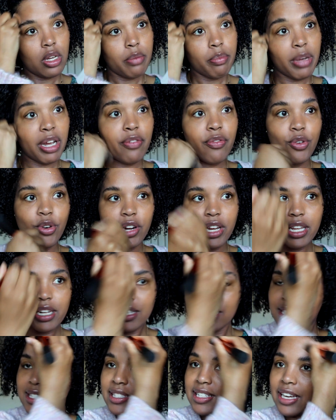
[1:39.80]
My forehead
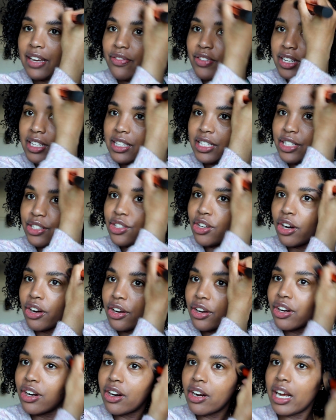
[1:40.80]
is definitely
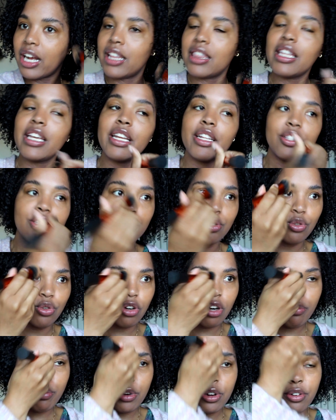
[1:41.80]
darker. I think it's
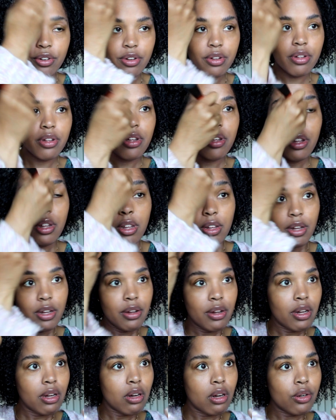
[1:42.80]
normal.
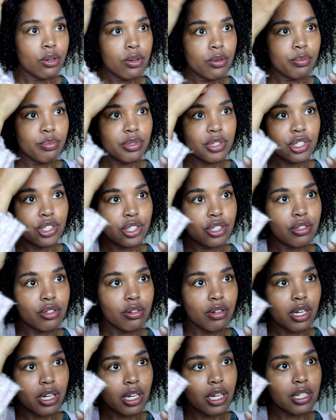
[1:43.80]
Oops,
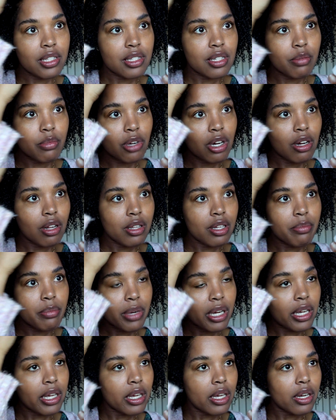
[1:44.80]
shoot, I got some all in
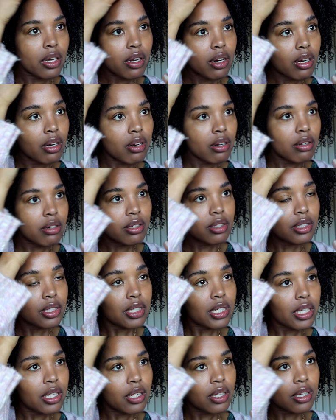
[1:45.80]
my hair.
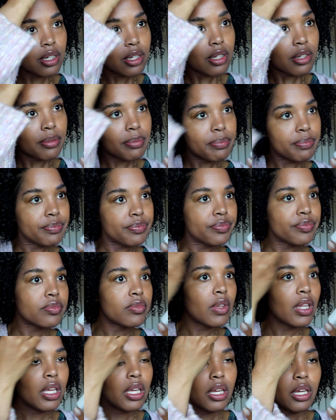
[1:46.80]
Dang it.
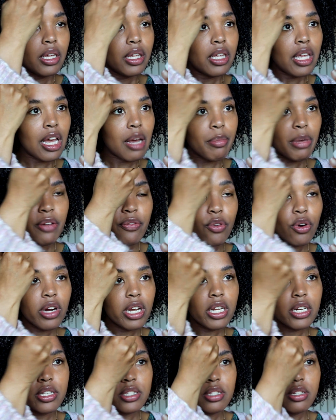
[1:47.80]
Yeah, my
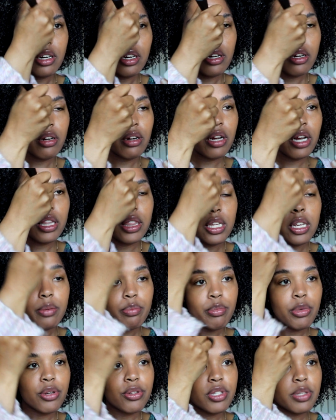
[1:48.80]
forehead is darker. I think
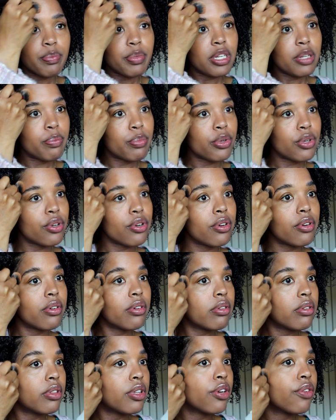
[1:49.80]
most
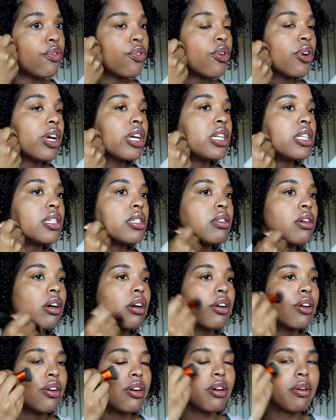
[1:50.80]
people, their forehead is
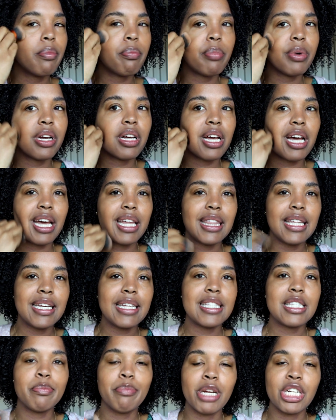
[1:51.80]
darker, but I think
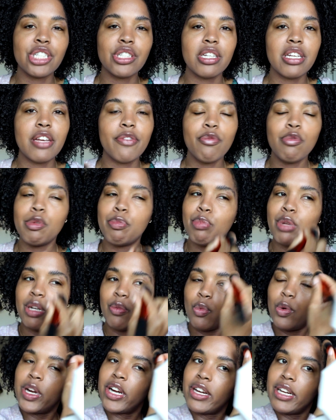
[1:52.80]
especially if you've
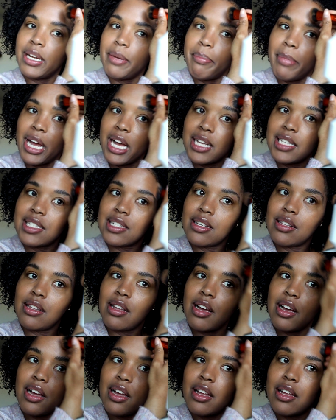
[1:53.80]
been wearing a mask a
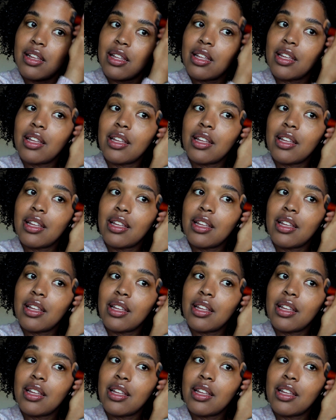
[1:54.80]
lot,